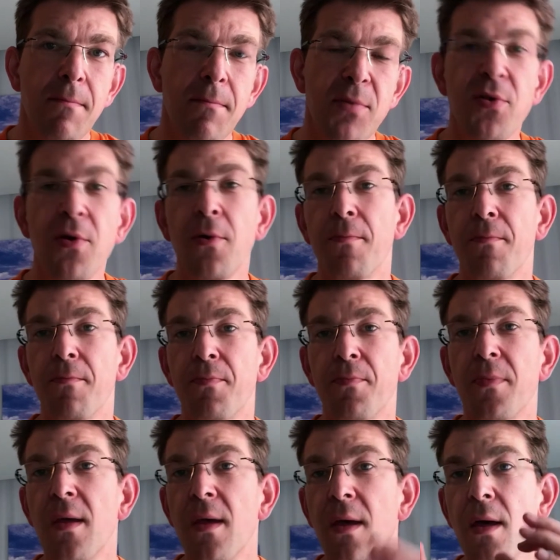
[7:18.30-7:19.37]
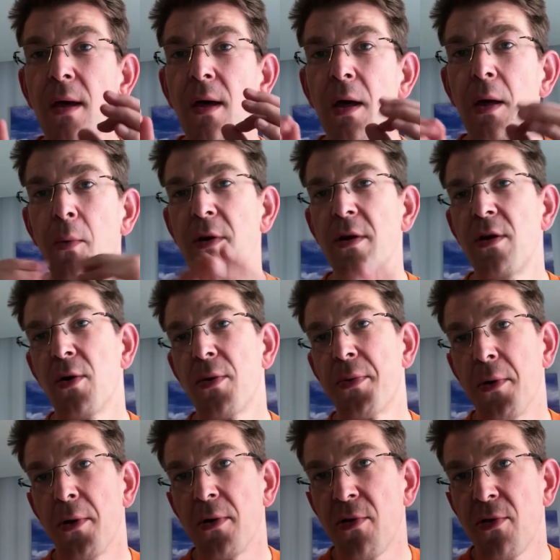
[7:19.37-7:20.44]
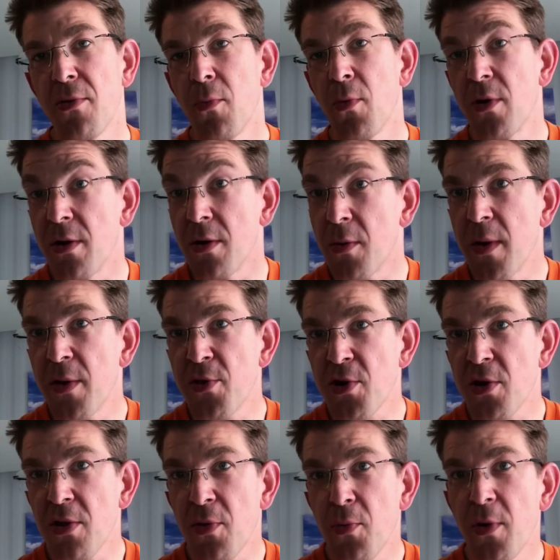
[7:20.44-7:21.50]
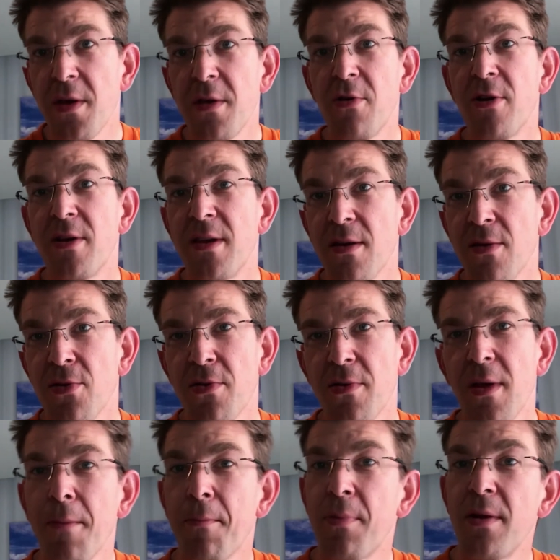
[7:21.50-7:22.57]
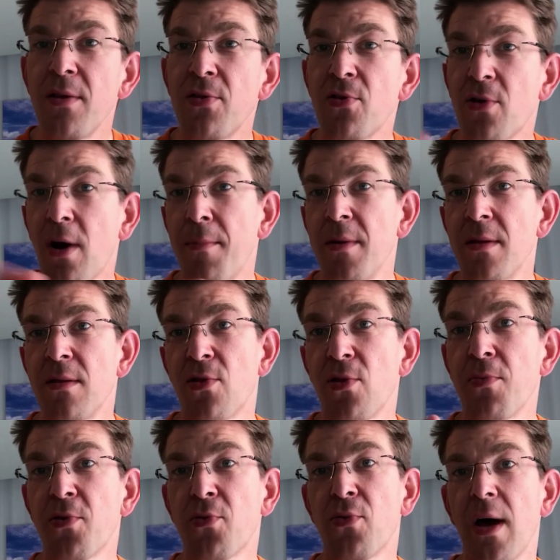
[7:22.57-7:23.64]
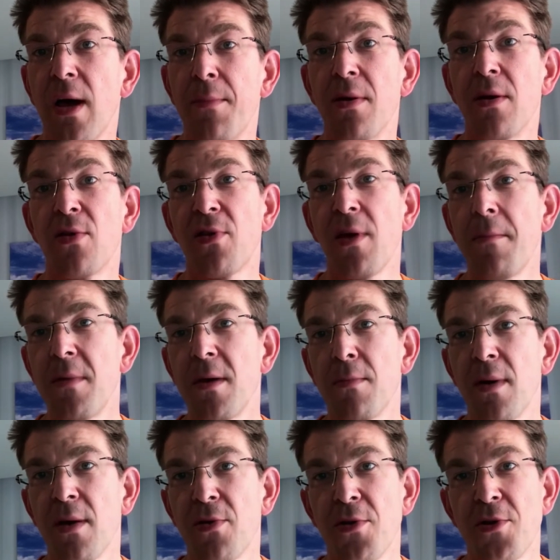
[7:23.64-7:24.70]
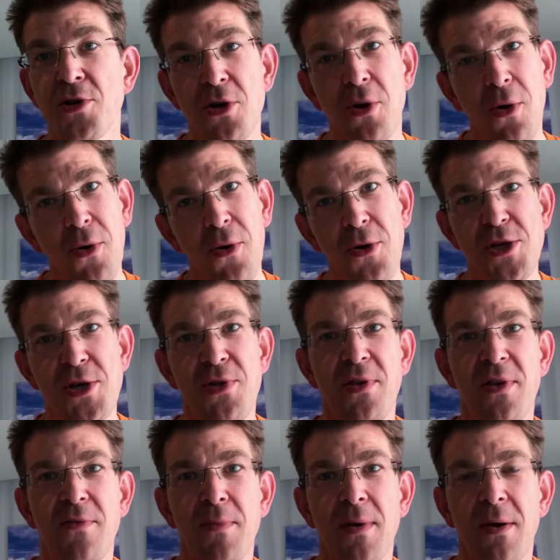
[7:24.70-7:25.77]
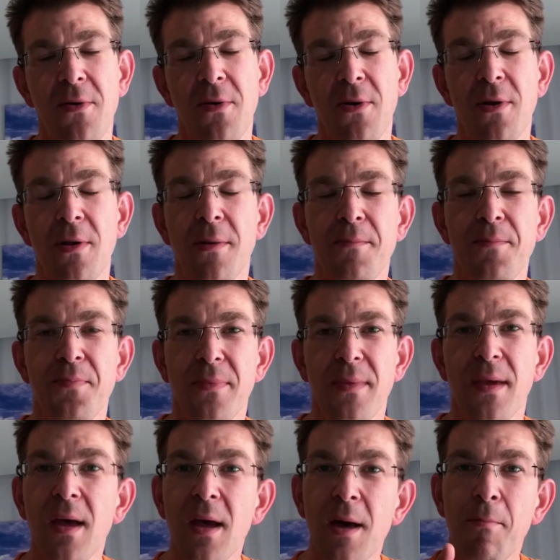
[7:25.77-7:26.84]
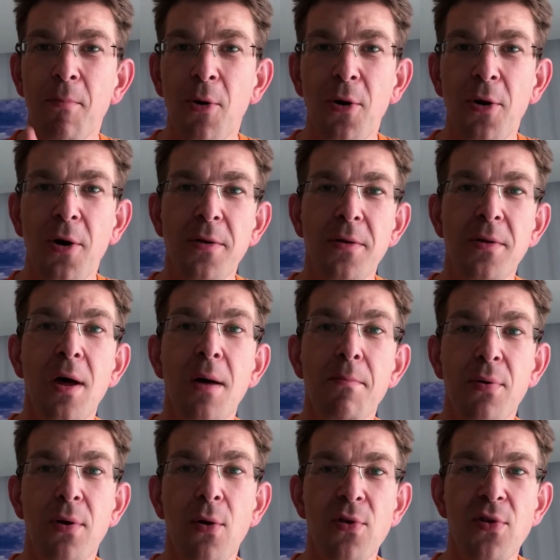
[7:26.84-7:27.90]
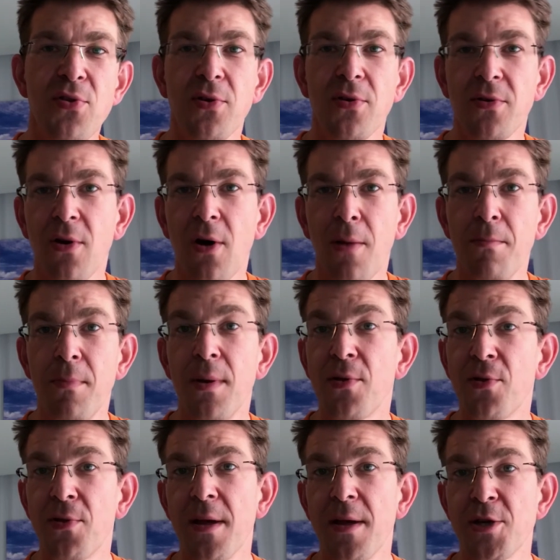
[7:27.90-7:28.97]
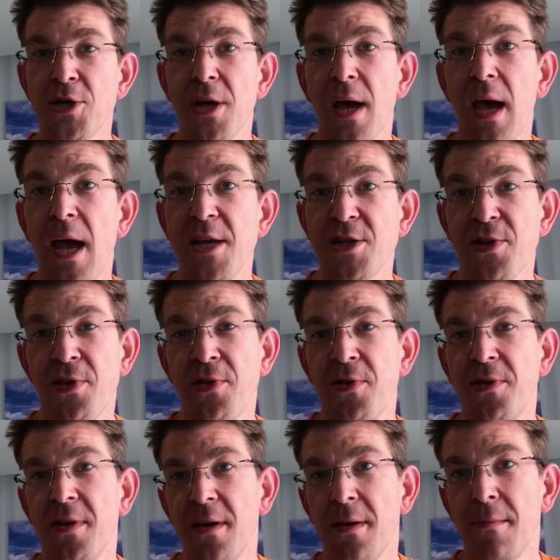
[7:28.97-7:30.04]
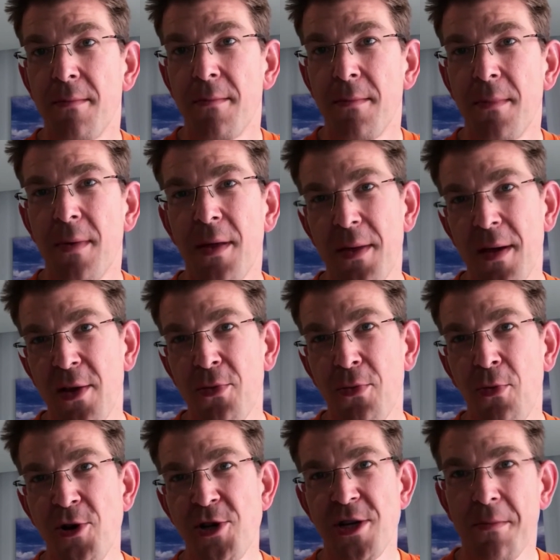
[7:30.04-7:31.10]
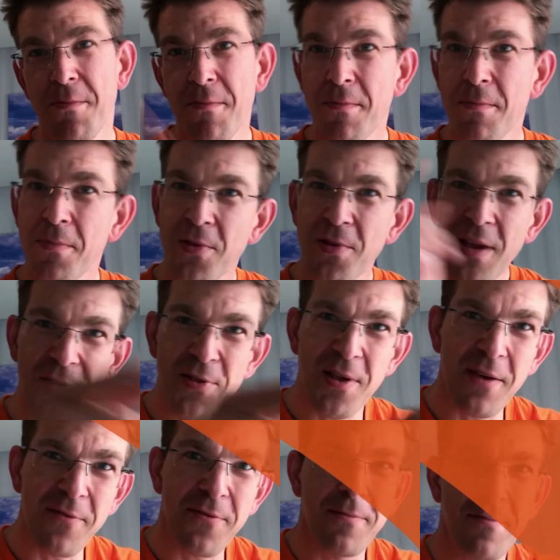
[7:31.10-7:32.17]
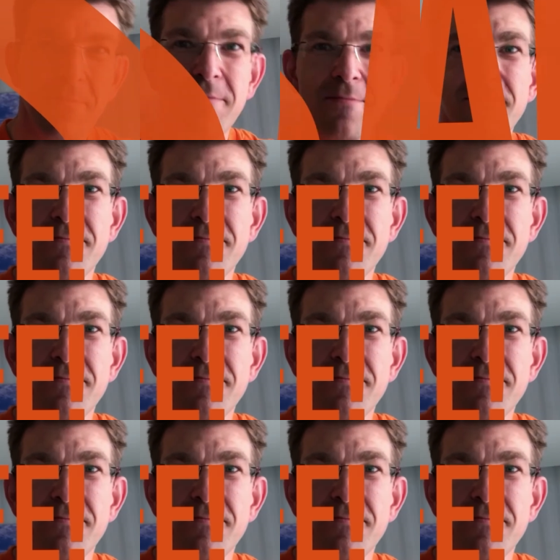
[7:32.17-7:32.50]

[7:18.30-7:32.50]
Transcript: So, what are your thoughts? What are your questions? What are your ideas? Please comment, subscribe, send me a message, or just give me a call. More on proRIS.com/HSECT. Thanks for watching. Stay safe.